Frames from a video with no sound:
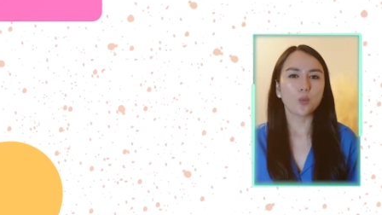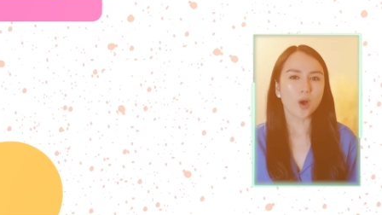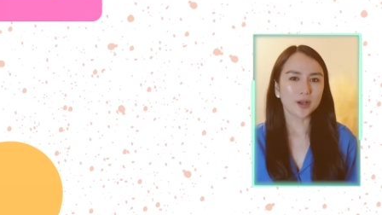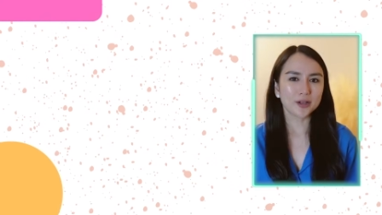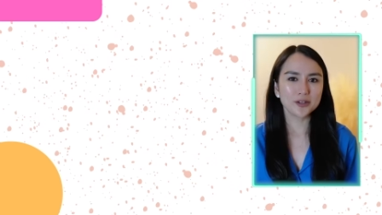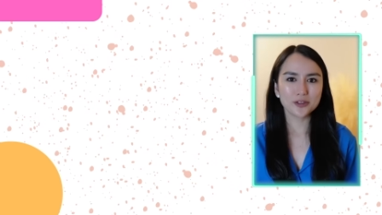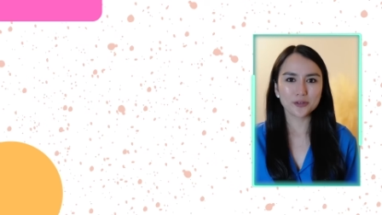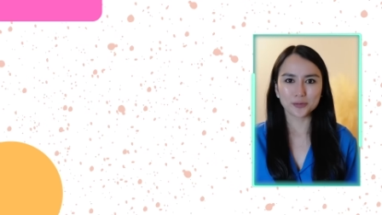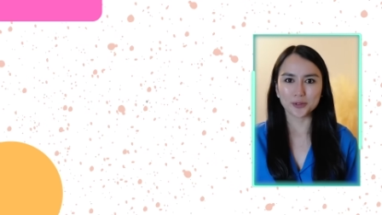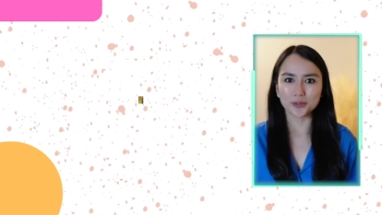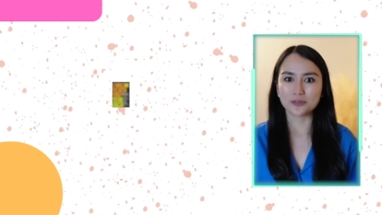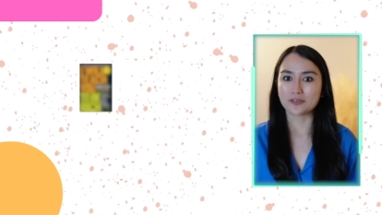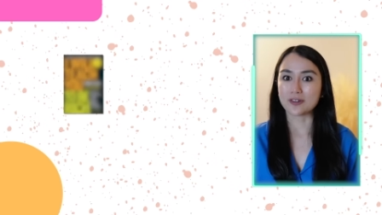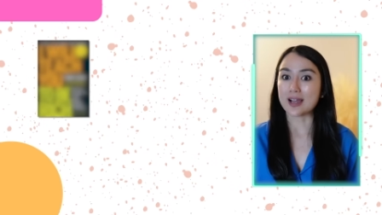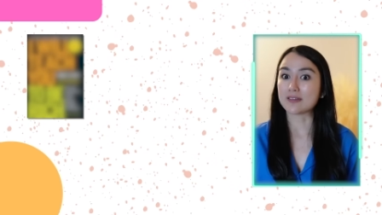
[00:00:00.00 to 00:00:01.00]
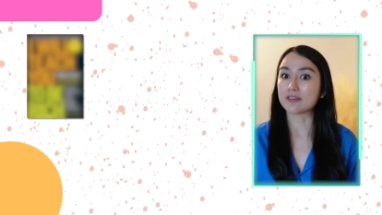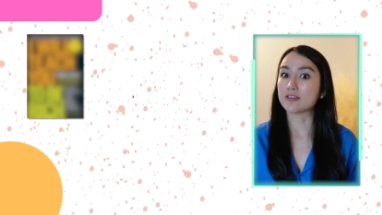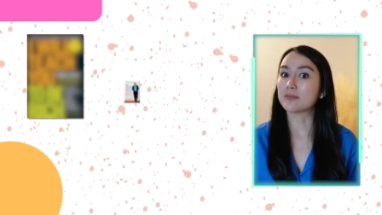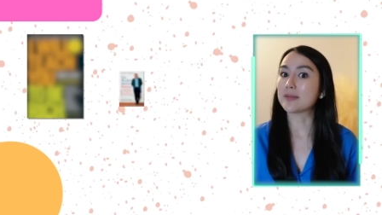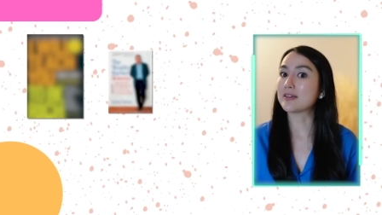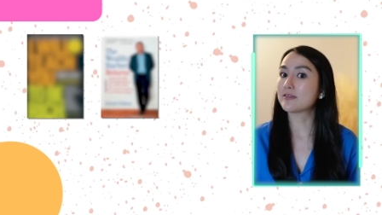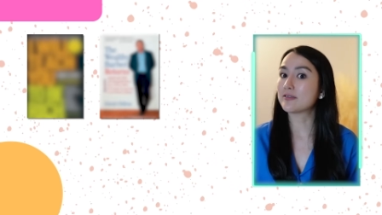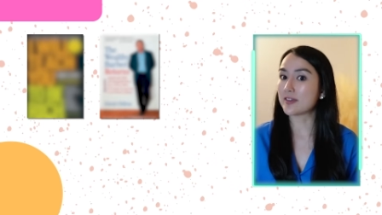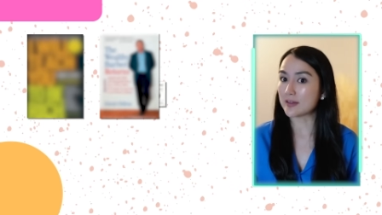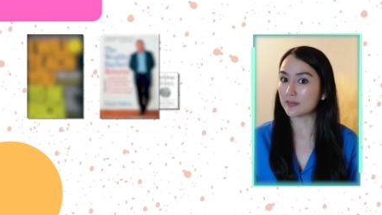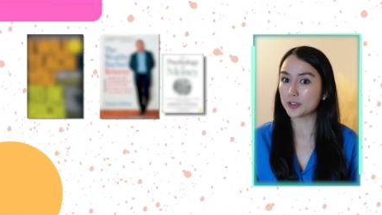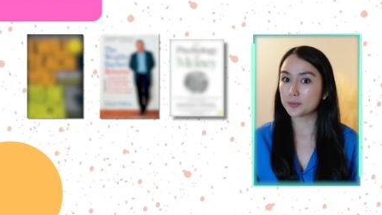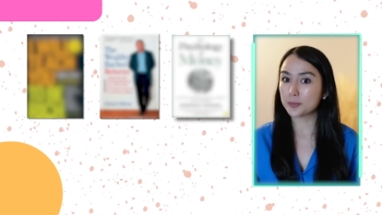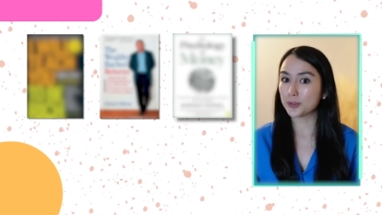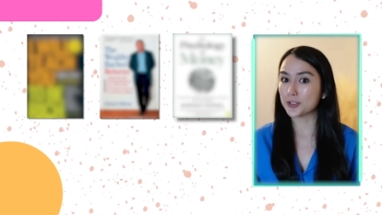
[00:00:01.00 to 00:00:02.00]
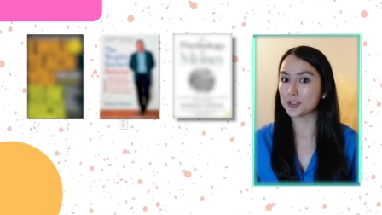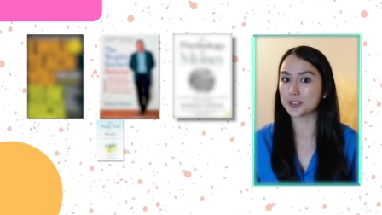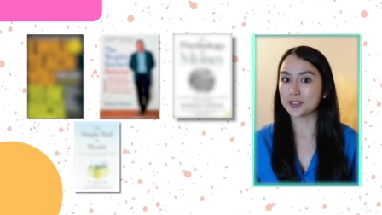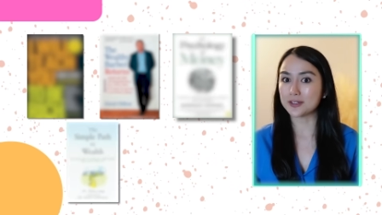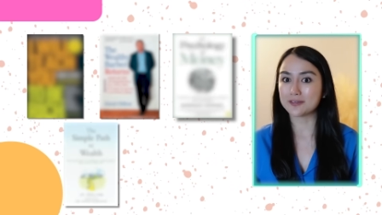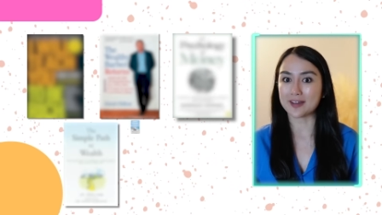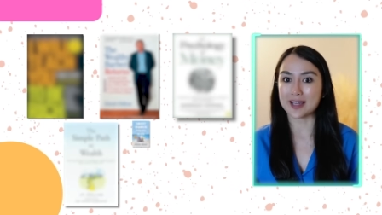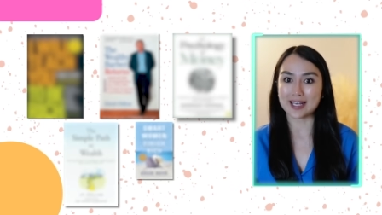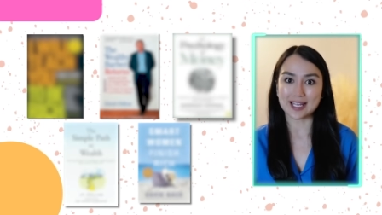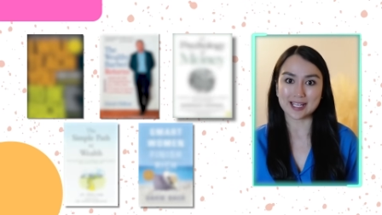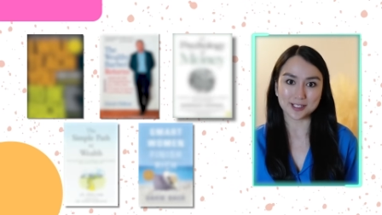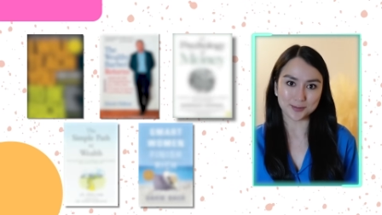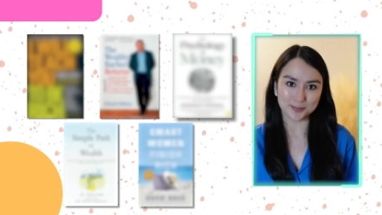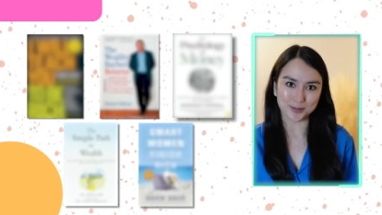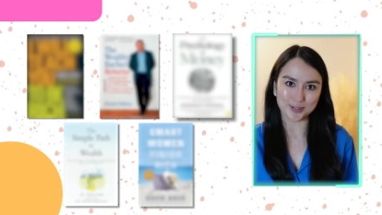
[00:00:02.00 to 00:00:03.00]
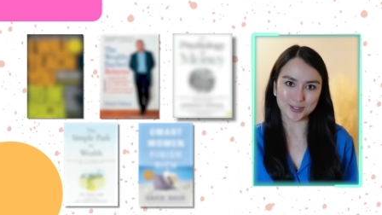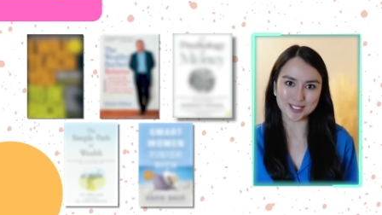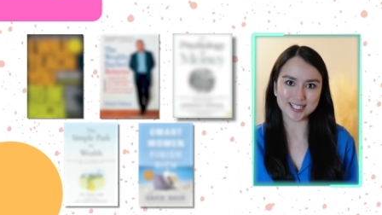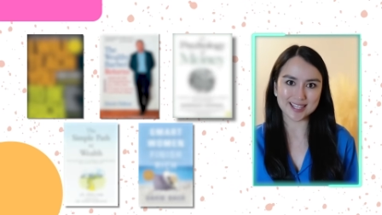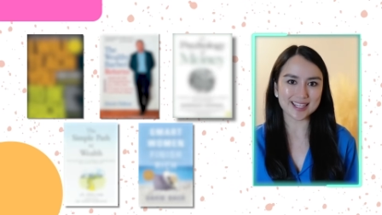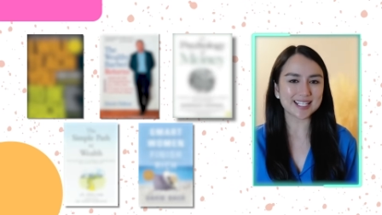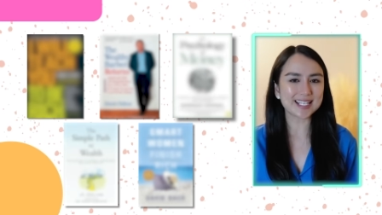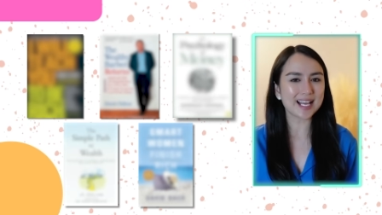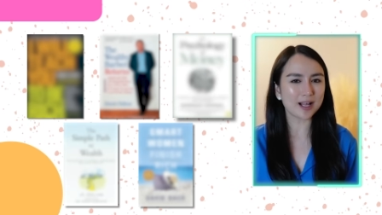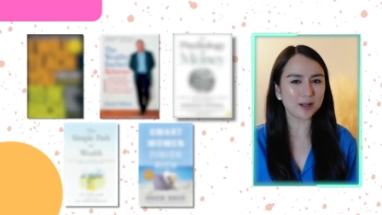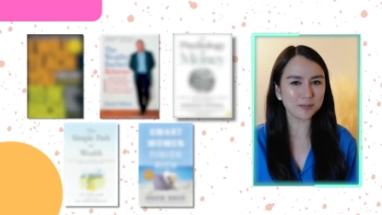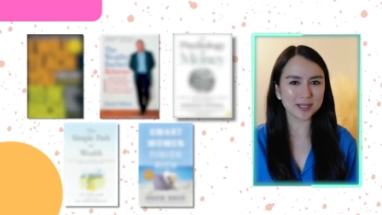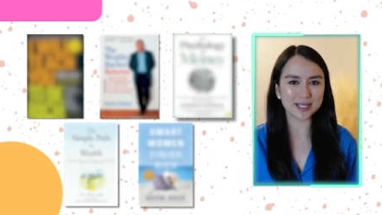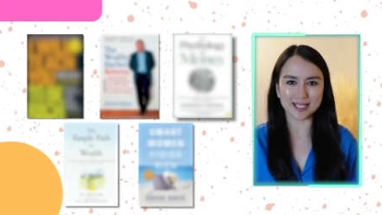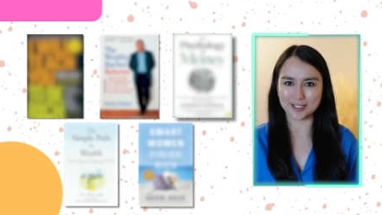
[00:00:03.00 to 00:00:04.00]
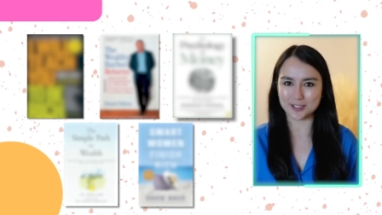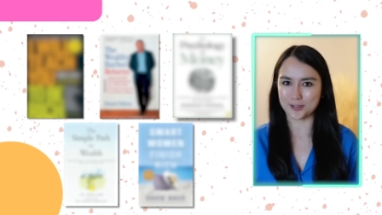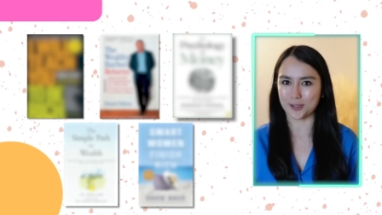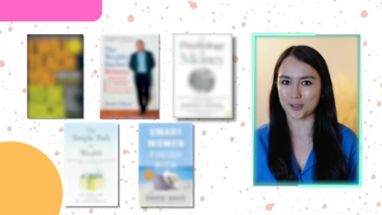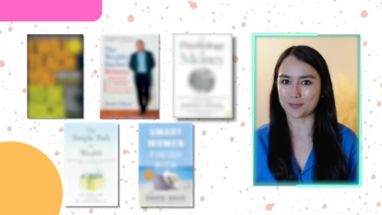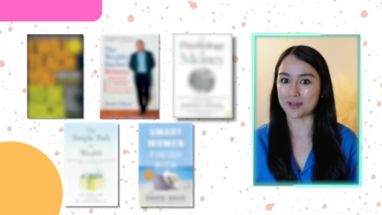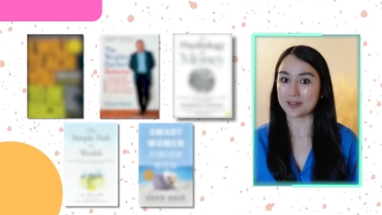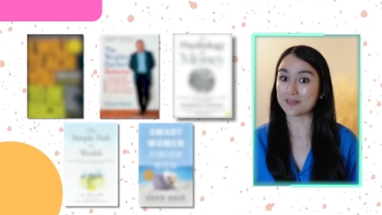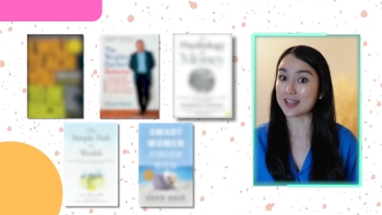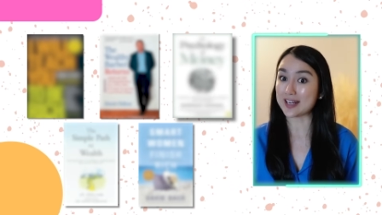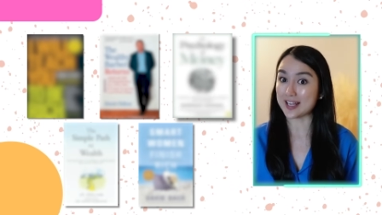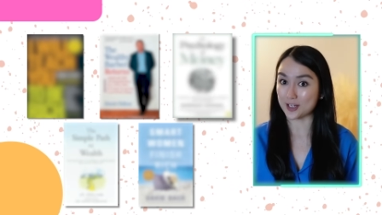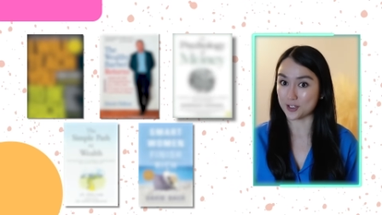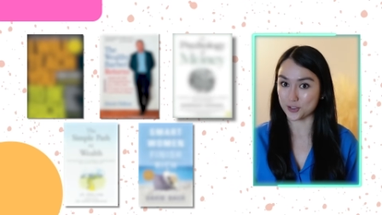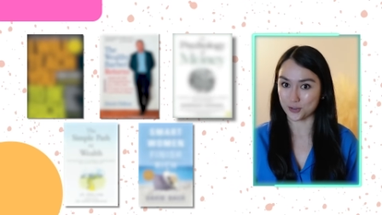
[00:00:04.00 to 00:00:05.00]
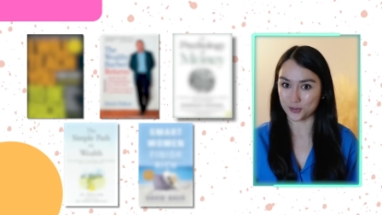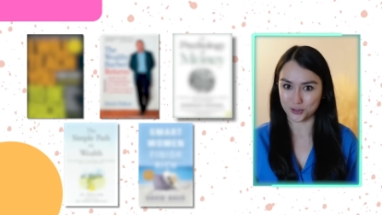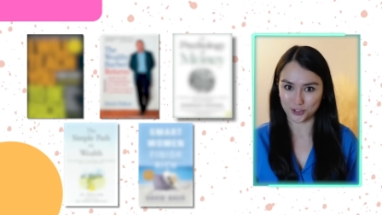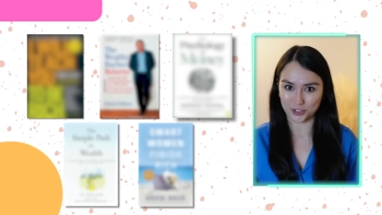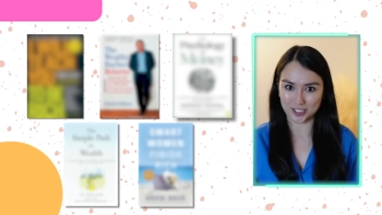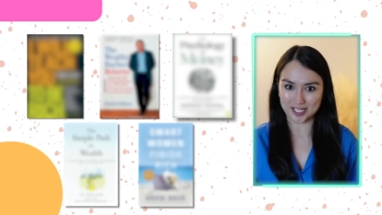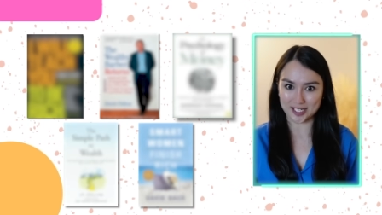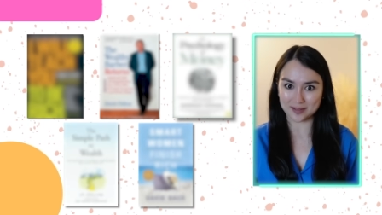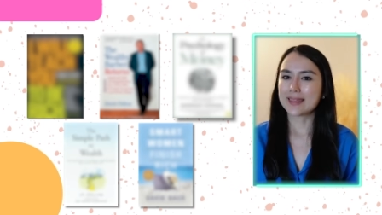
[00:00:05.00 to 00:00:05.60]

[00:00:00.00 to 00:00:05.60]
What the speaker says: walk you through 5 of my favorite personal finance books that help kickstart my financial journey.